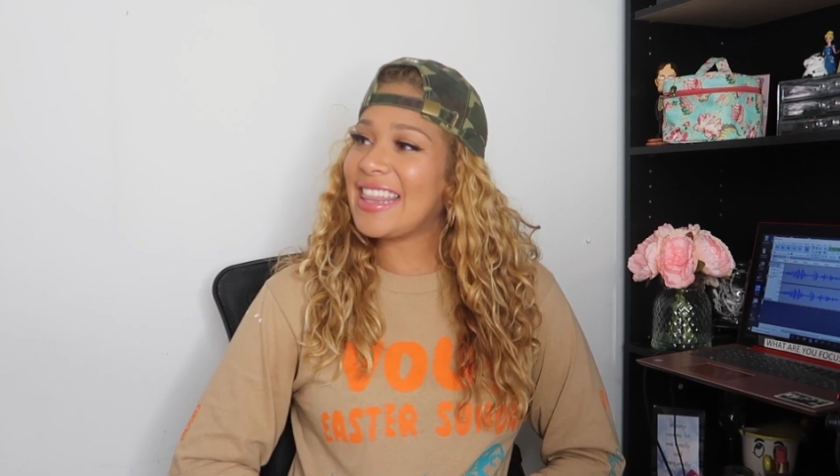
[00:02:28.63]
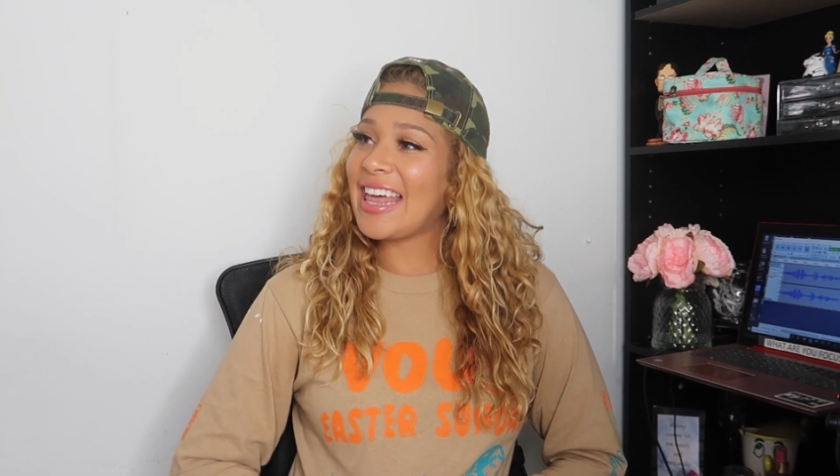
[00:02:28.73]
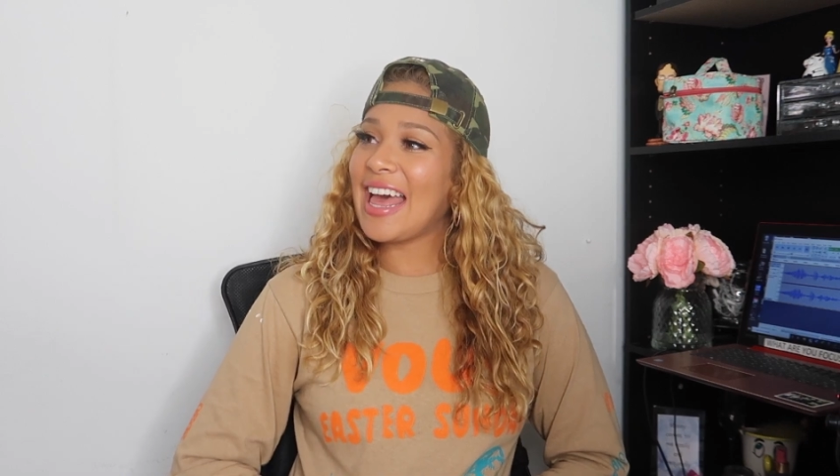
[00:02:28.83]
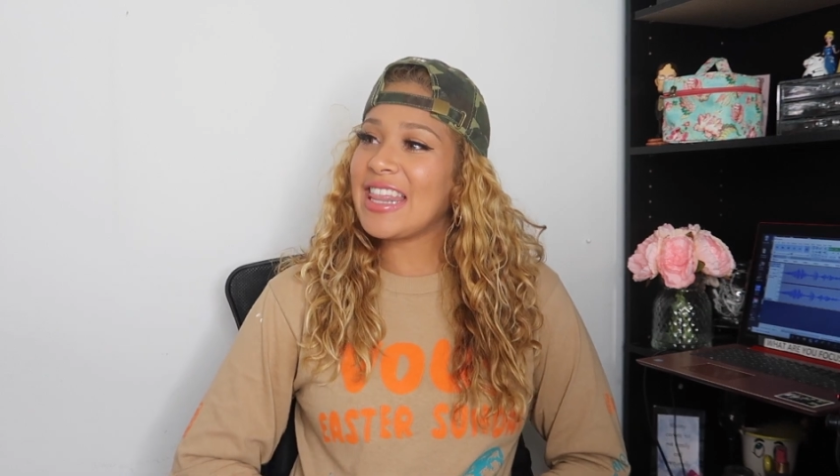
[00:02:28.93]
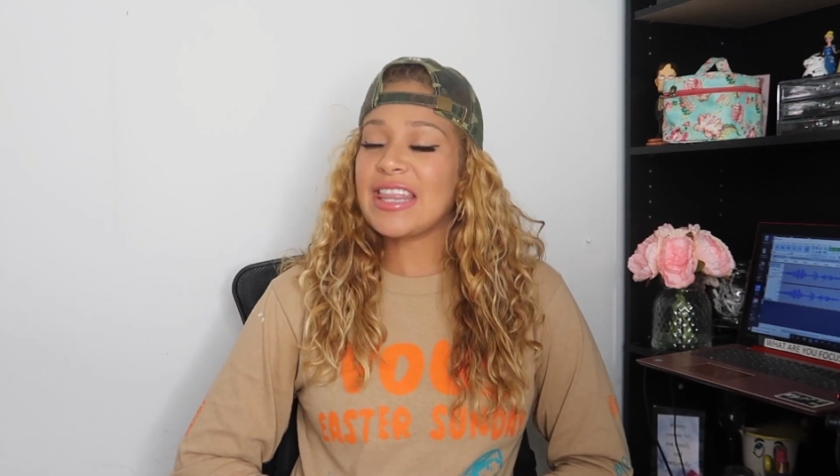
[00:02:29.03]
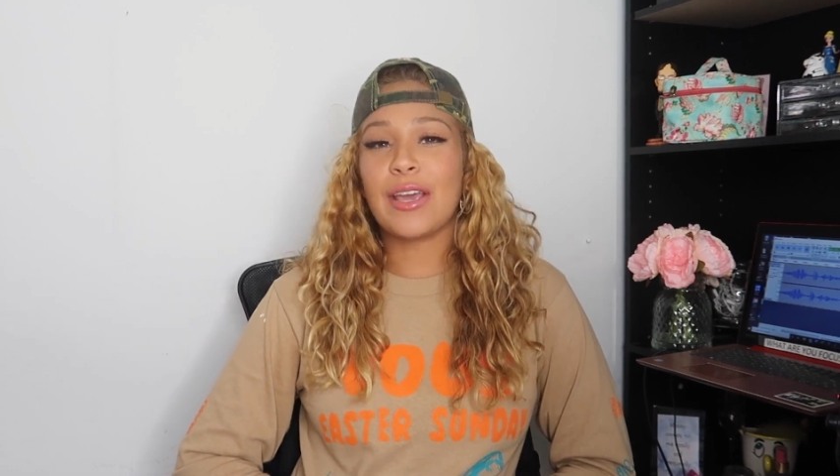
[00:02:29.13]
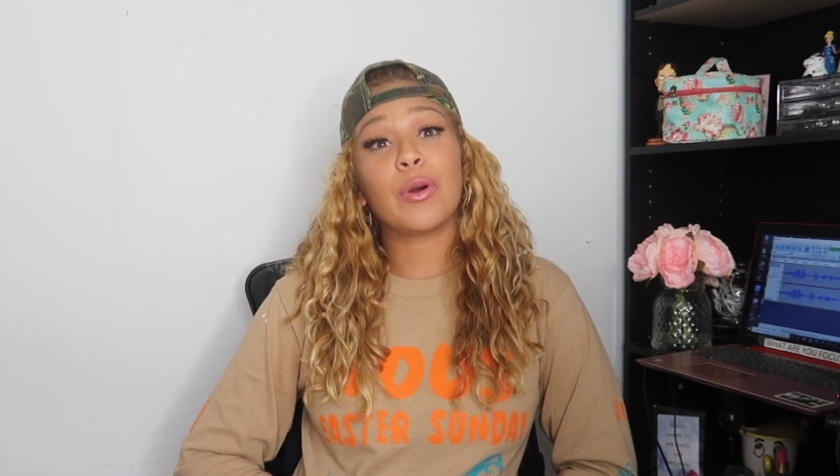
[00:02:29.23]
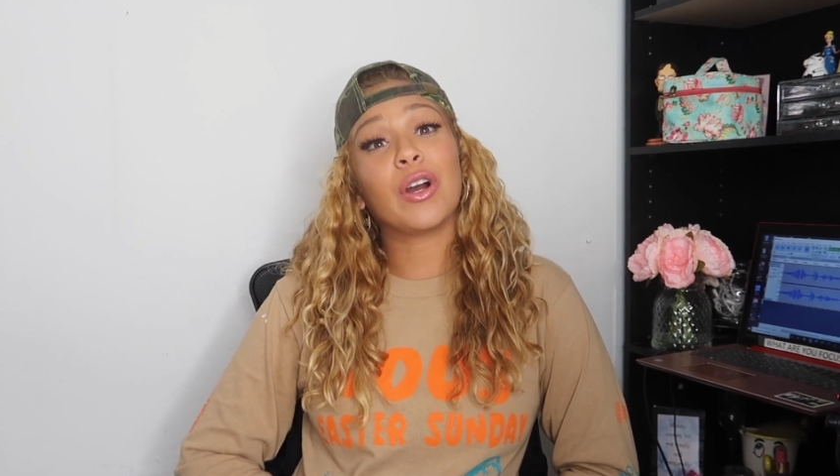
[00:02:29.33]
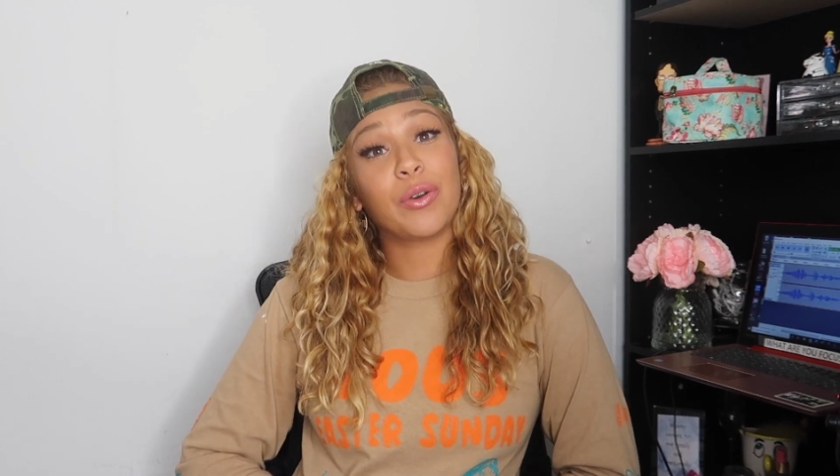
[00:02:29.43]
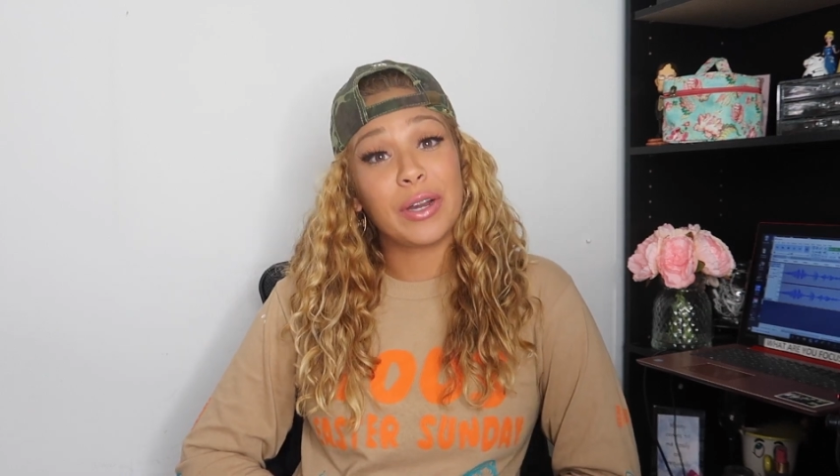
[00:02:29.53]
that they
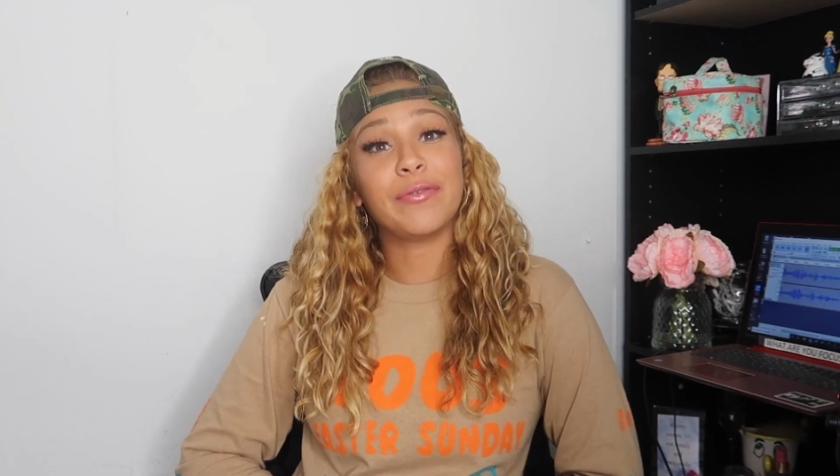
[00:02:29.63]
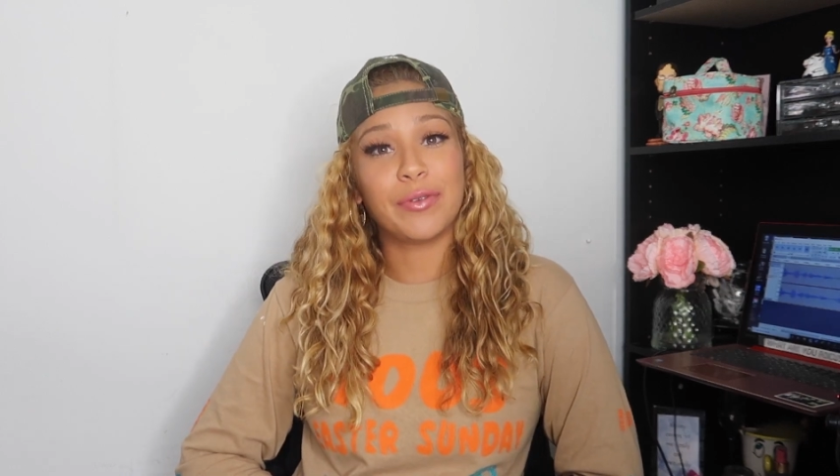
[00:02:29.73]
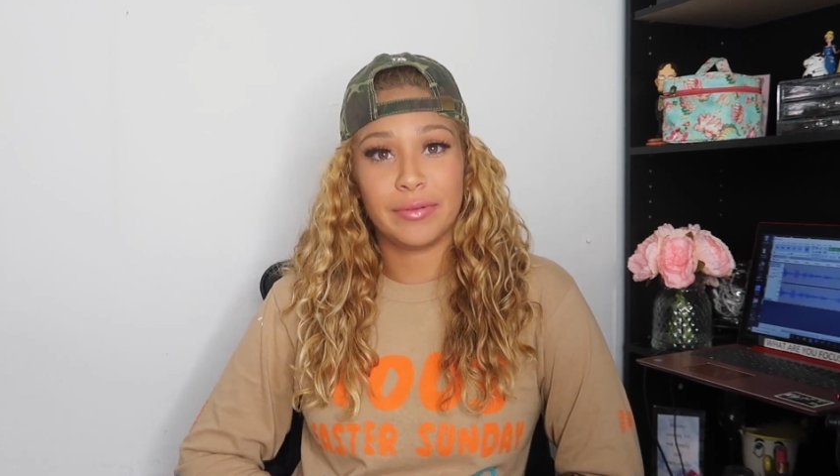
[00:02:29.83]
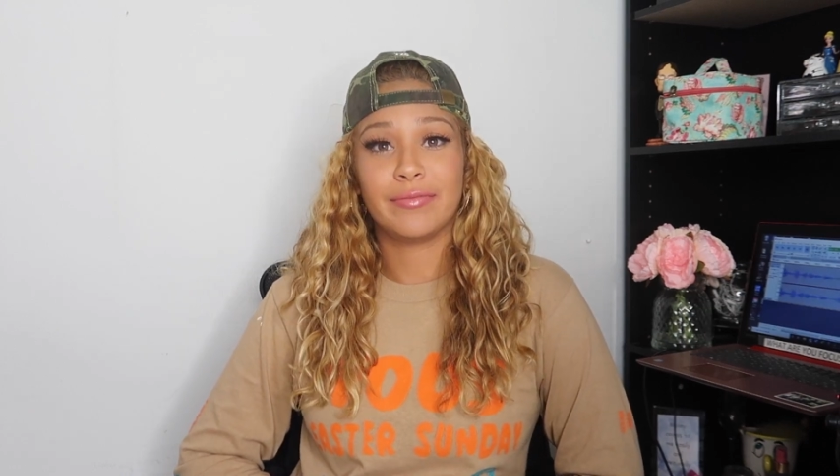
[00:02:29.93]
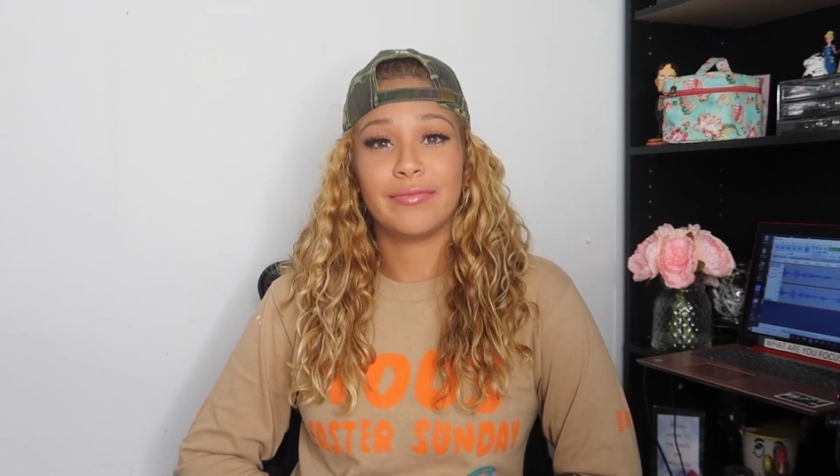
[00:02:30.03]
were ungrateful